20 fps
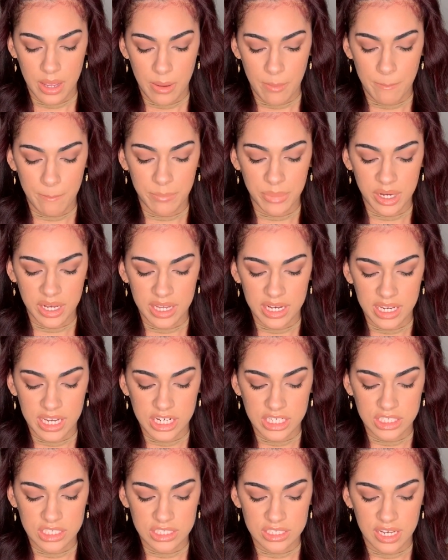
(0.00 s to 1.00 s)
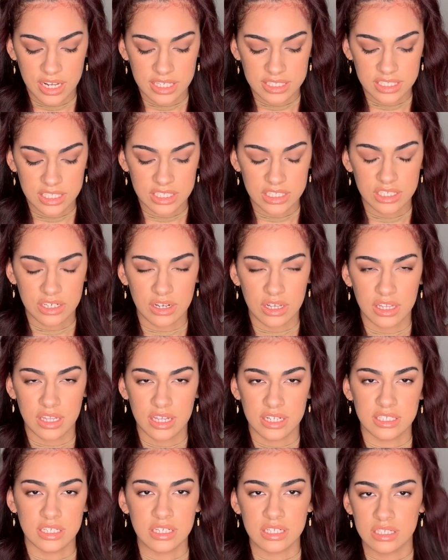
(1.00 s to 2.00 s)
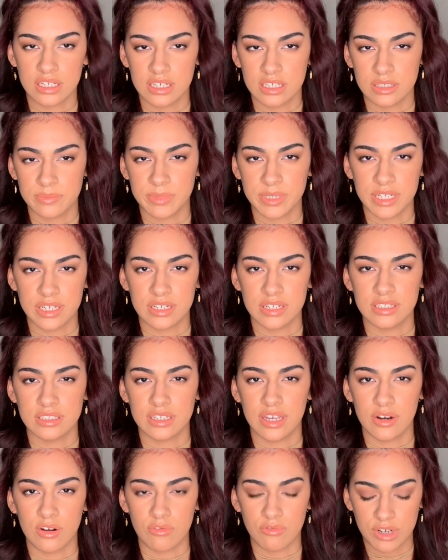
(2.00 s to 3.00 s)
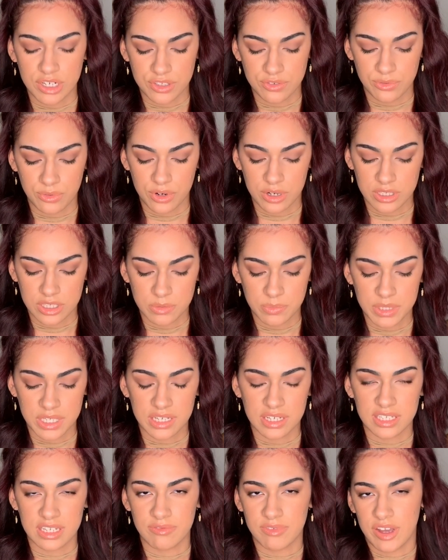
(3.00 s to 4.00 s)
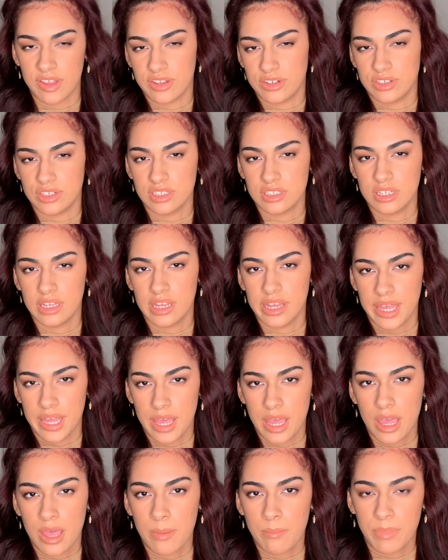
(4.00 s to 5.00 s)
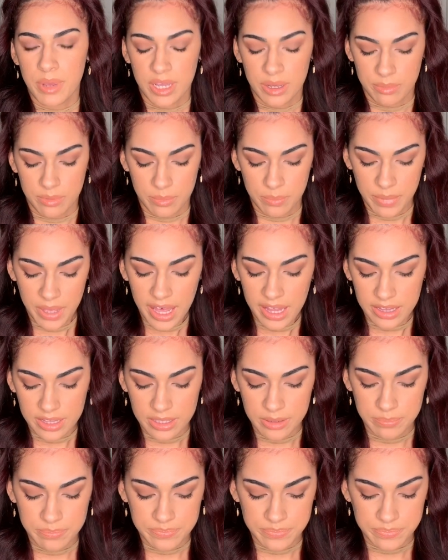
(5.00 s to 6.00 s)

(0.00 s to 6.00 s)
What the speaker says: but it just kind of sits there collecting dust because I don't reach for it, just because I'd rather just pick up a palette.